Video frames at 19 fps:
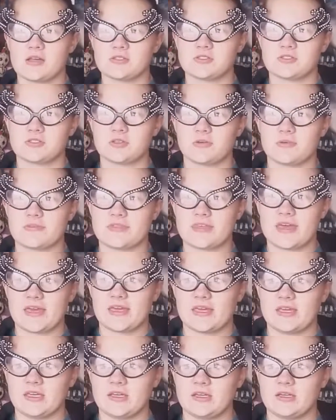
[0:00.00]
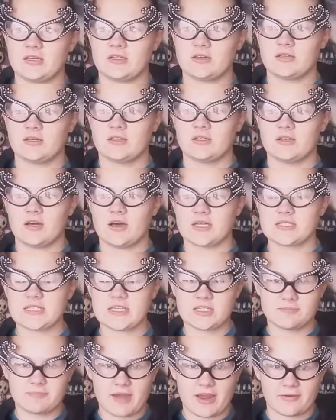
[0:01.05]
So they are
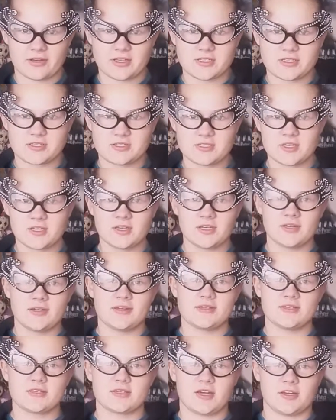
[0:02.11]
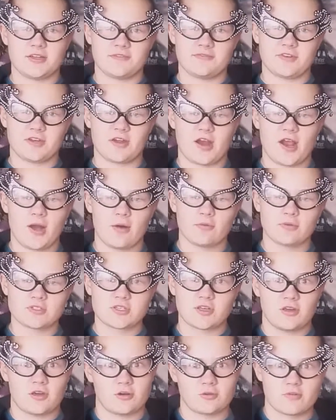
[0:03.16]
sent to Paris to kind of figure out what's
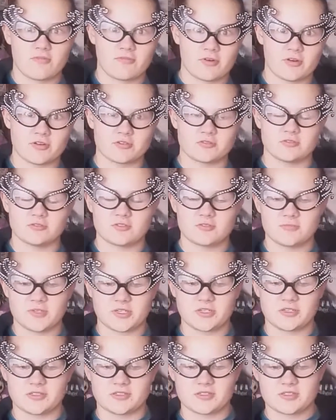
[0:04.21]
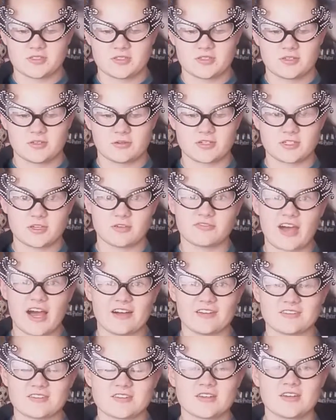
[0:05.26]
going on with Grindelwald, because
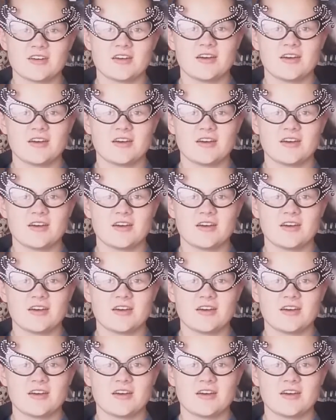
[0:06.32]
Grindelwald...